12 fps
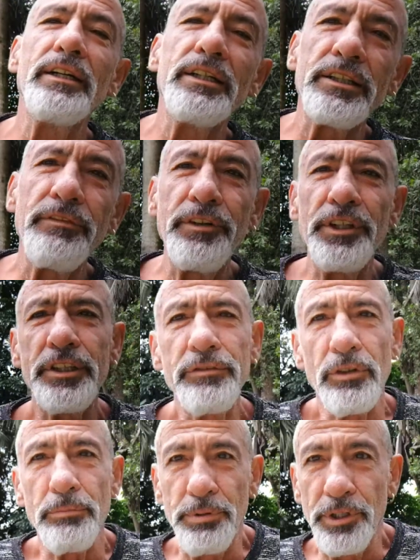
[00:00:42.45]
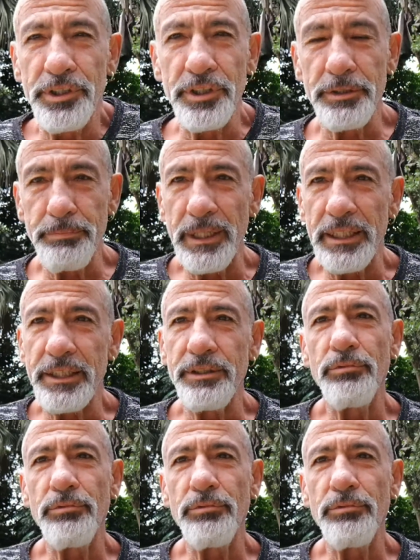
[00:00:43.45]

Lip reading: So, first of all, personal spaces.